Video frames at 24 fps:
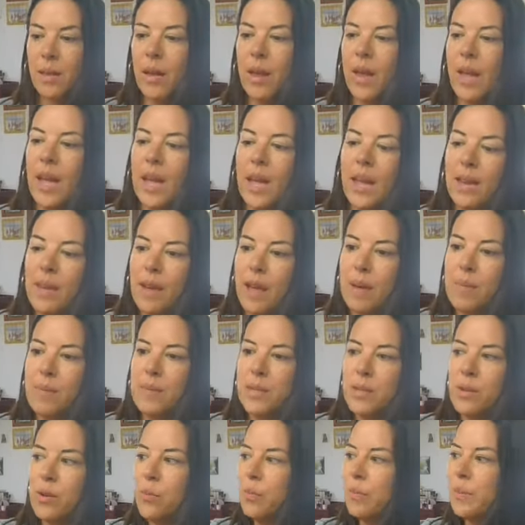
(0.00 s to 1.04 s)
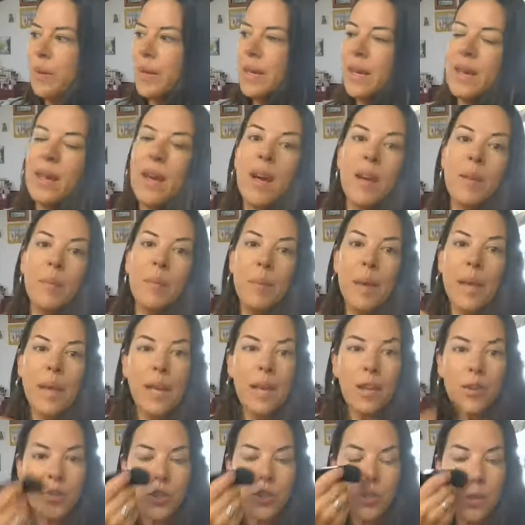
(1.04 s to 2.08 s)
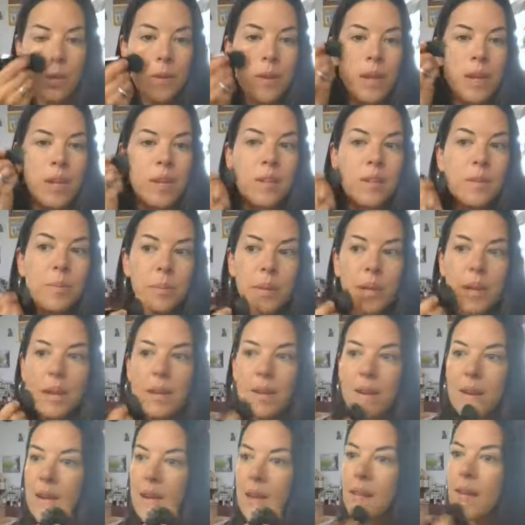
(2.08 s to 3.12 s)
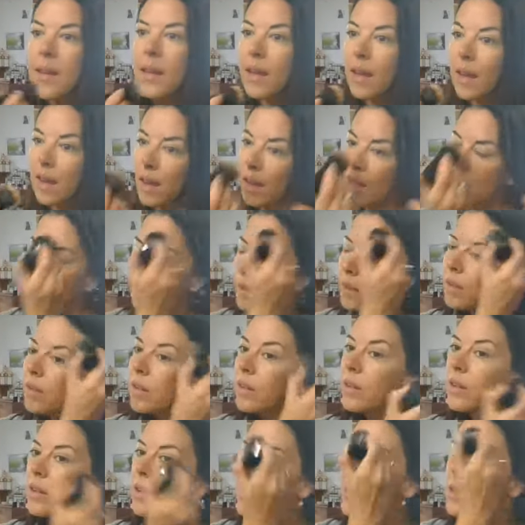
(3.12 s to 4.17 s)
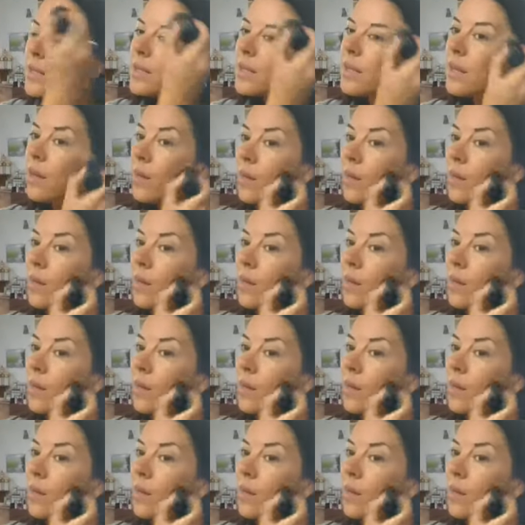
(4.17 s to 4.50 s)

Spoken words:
And I'm so big on making sure that it's blended and it looks